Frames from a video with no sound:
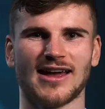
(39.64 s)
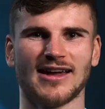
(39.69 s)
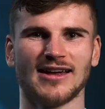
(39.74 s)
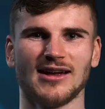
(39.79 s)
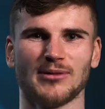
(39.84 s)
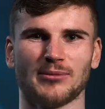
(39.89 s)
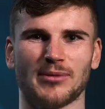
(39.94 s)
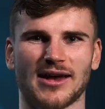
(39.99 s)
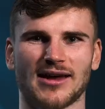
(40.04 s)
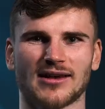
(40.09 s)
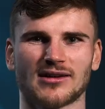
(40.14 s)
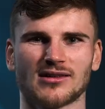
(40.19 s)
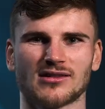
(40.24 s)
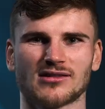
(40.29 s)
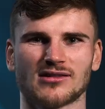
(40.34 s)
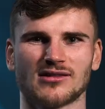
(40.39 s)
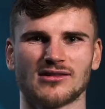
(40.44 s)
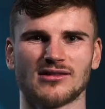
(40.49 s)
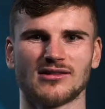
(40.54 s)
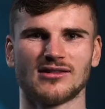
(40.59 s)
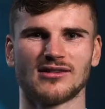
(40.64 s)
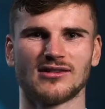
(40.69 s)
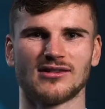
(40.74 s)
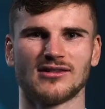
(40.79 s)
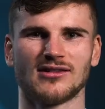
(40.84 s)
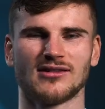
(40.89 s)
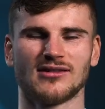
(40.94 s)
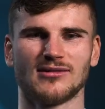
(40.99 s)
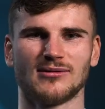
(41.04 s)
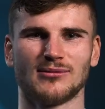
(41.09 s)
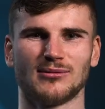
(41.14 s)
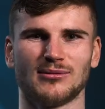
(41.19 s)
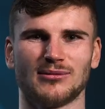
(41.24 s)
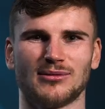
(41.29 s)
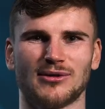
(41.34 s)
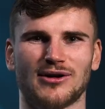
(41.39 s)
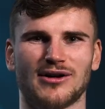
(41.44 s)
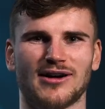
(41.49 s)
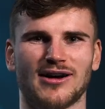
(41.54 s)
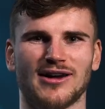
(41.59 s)
Hangbags?
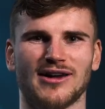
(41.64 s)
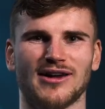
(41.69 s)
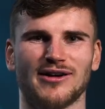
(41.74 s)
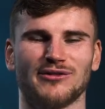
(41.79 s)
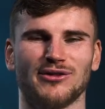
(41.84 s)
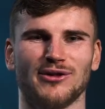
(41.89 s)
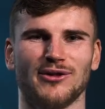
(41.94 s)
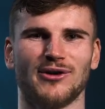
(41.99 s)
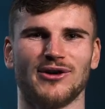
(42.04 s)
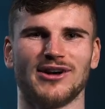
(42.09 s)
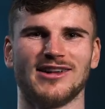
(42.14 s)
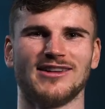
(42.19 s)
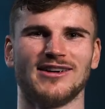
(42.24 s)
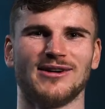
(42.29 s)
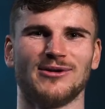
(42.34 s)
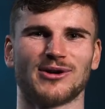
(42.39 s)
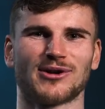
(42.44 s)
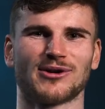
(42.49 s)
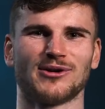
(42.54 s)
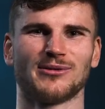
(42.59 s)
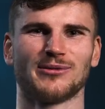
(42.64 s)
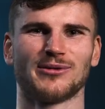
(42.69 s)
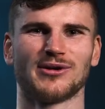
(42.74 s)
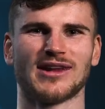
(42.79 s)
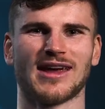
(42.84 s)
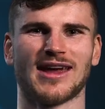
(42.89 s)
Oh, I have no idea what could be